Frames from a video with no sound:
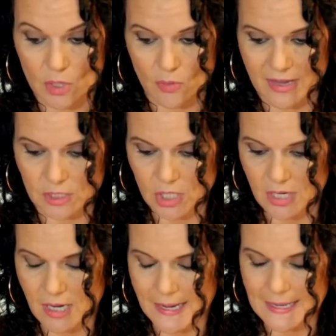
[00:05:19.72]

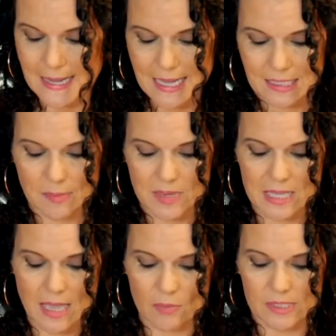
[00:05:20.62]
started on the B
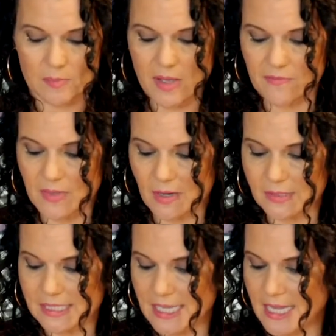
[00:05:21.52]
that was above middle
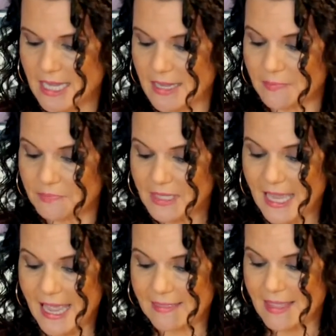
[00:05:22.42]
C,
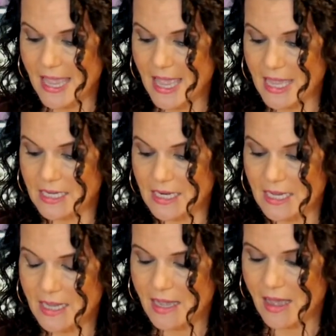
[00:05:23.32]
and then
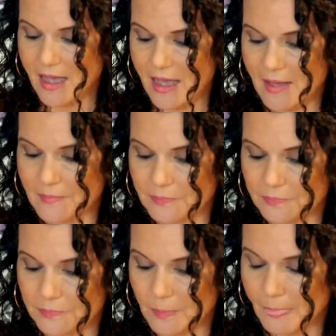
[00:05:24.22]

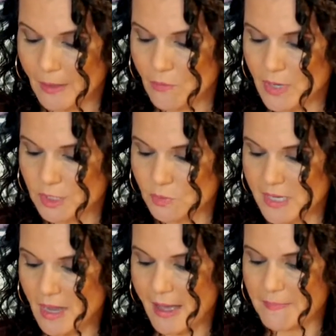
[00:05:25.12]
once we
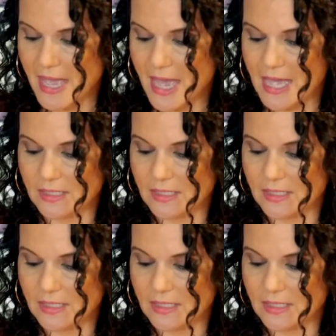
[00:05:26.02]
got to